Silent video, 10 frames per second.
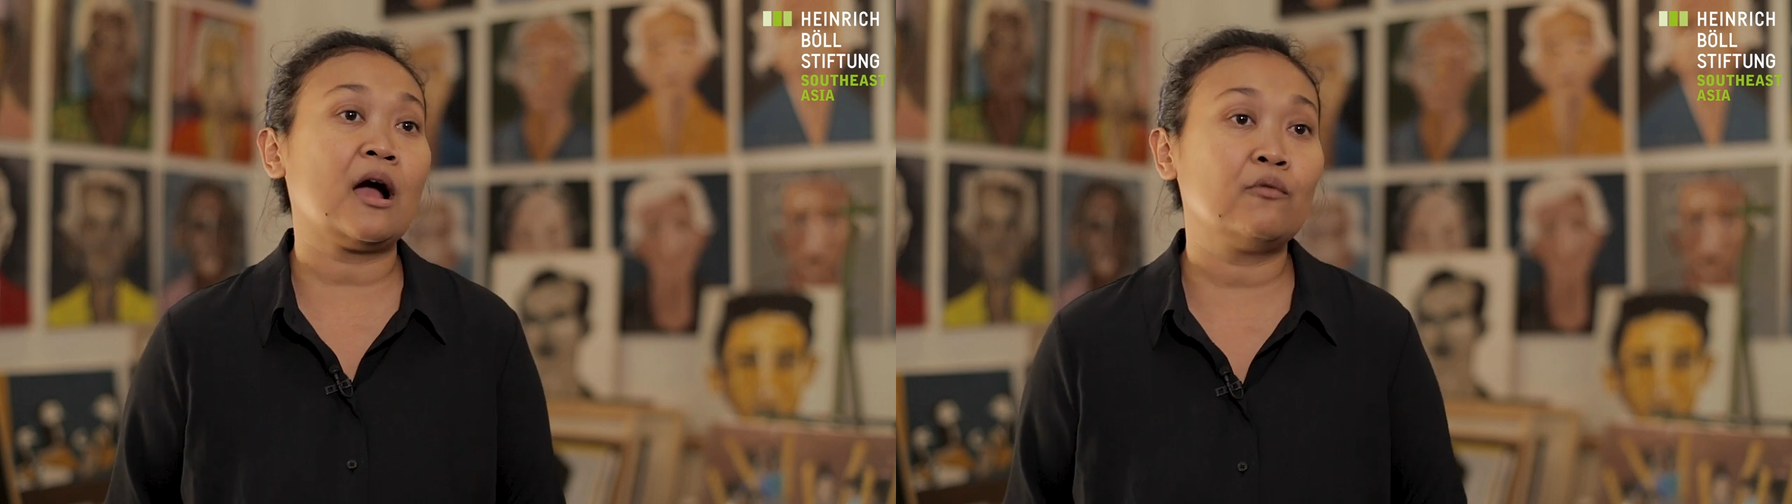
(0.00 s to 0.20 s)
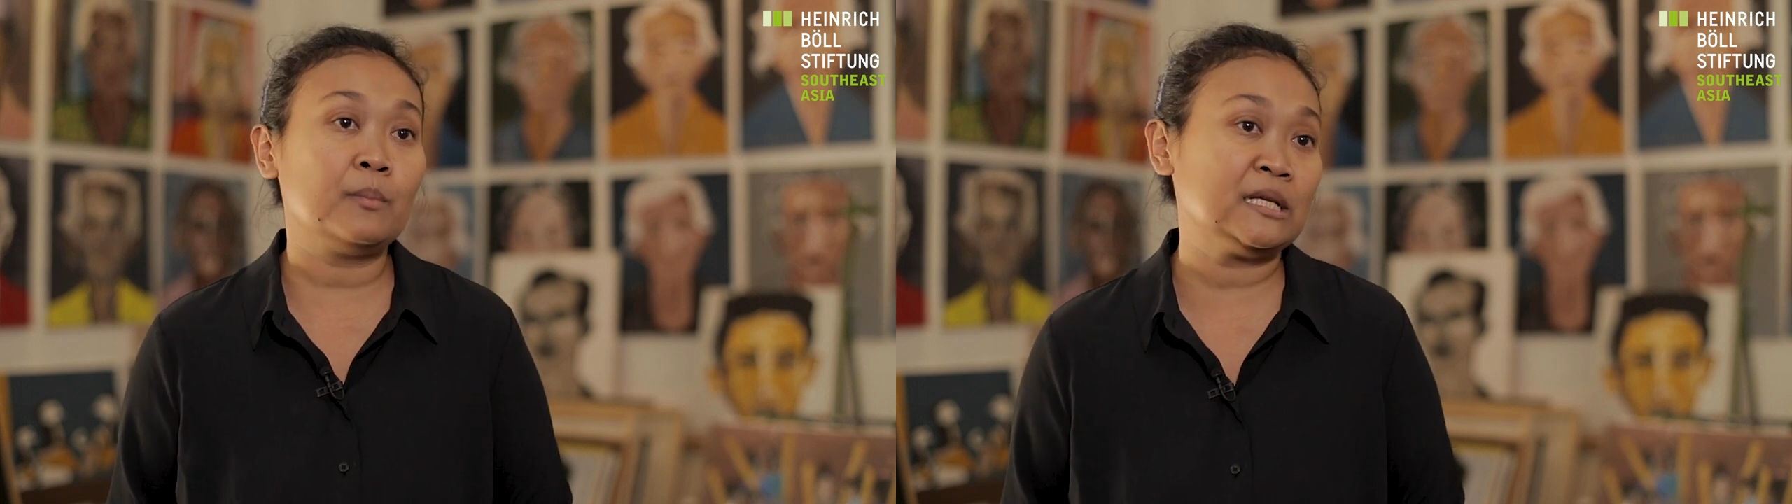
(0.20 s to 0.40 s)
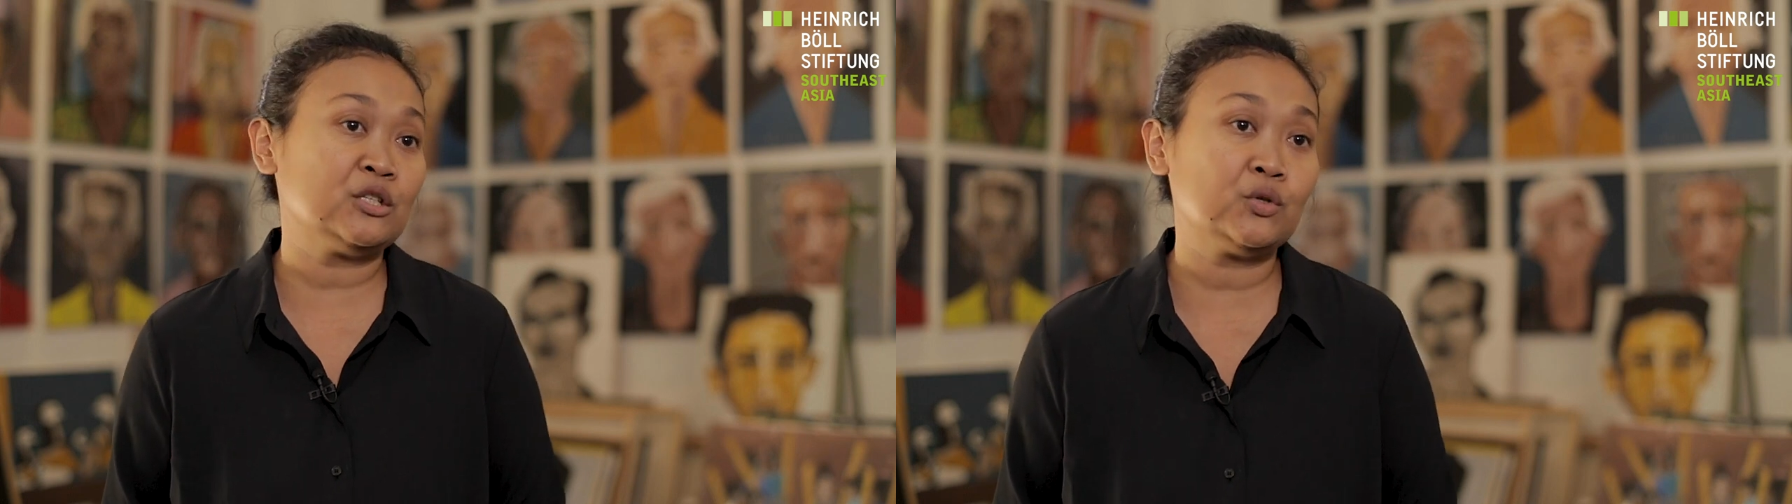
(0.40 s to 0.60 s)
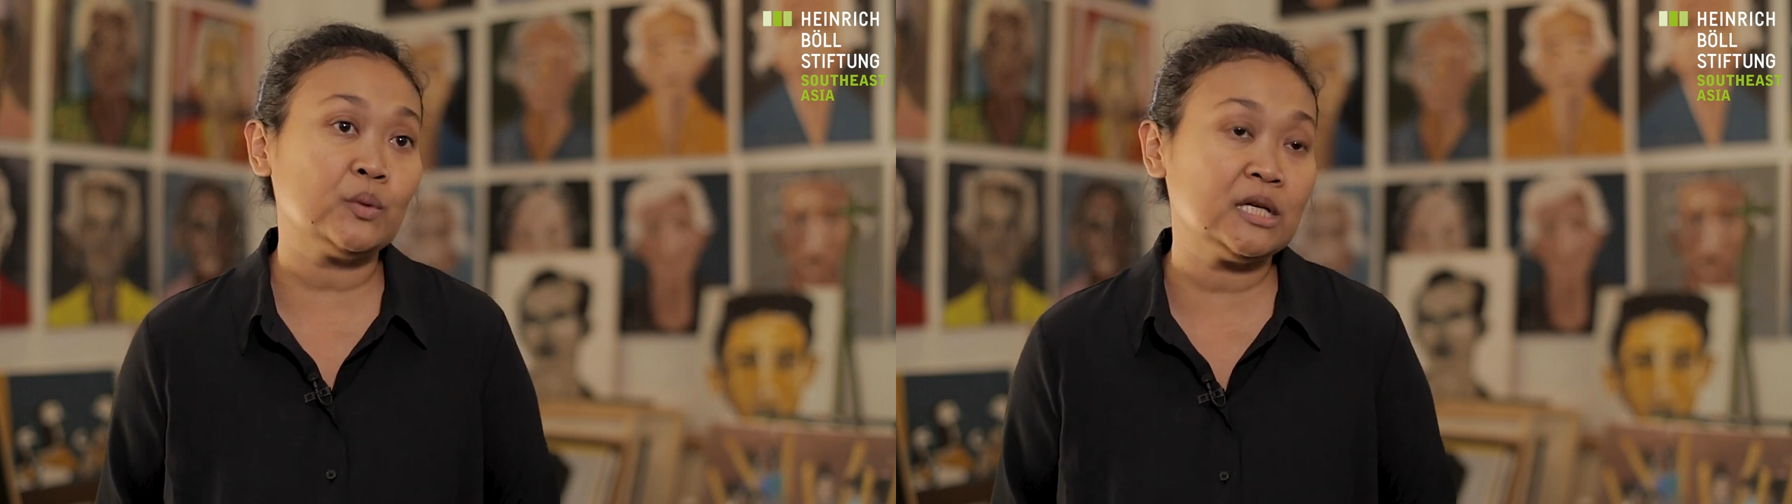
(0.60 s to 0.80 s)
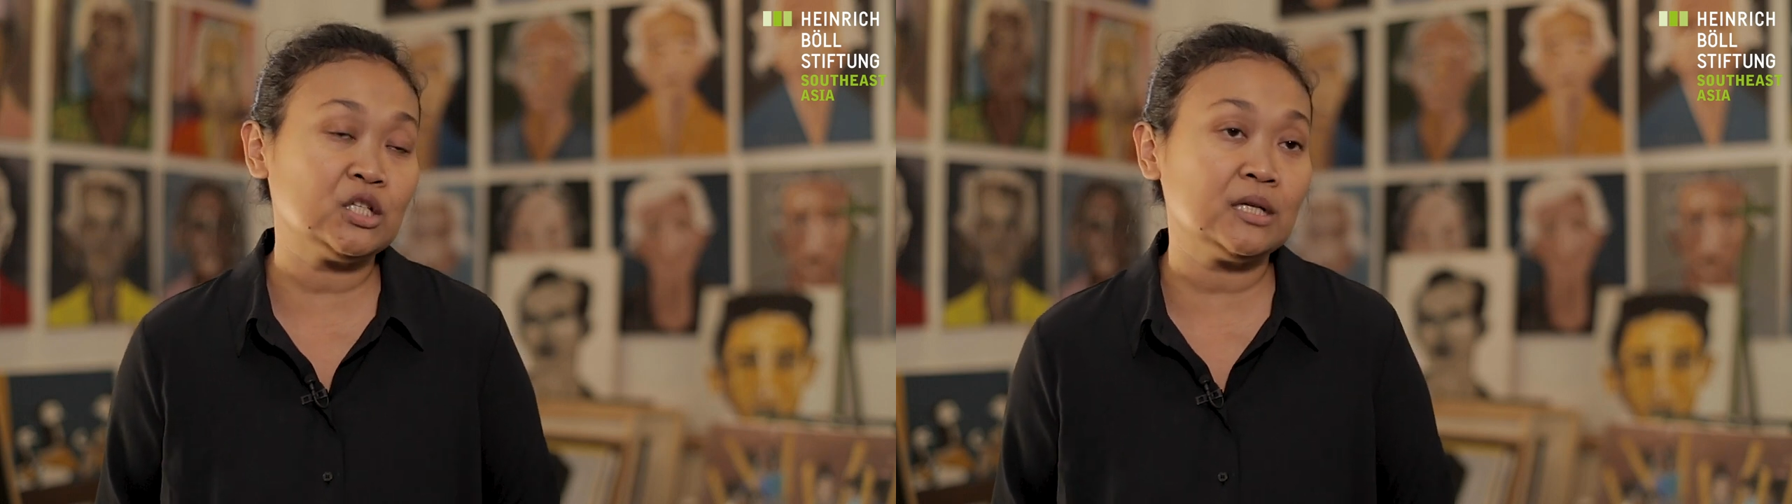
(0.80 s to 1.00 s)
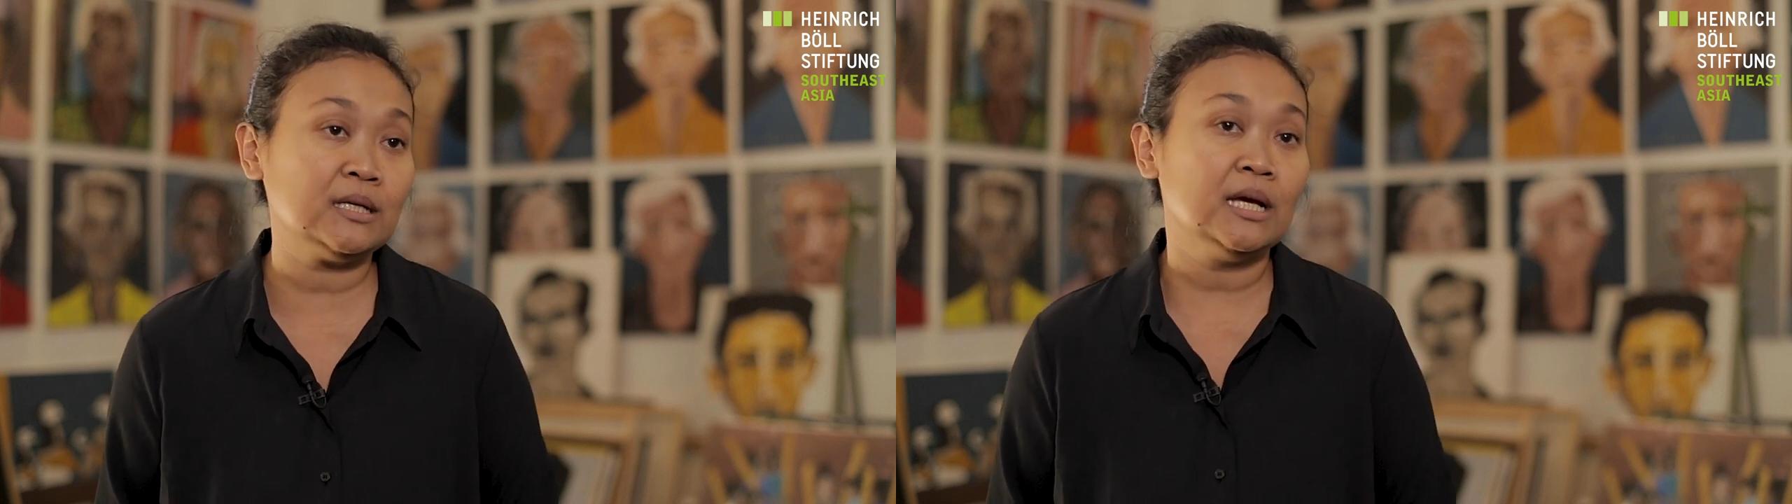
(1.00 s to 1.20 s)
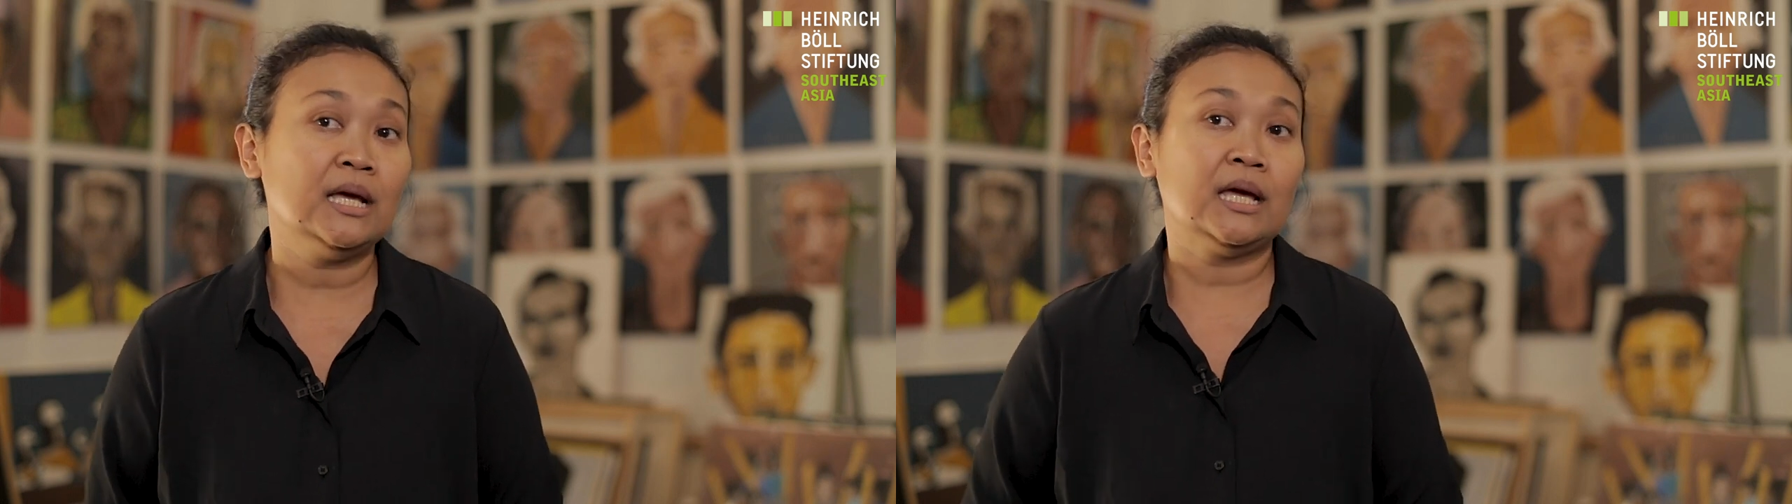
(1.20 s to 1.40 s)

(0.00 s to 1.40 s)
our menstruation.